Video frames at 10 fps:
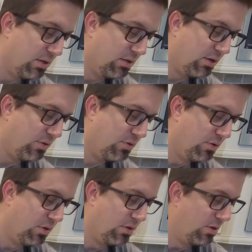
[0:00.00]
So,
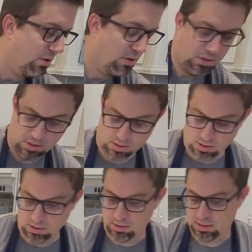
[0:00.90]

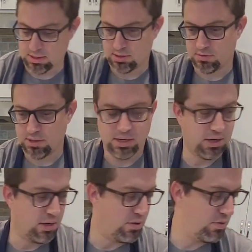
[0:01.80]
that is ready to
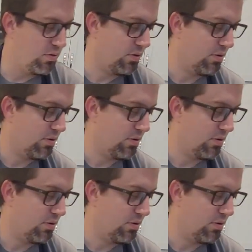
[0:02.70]
go.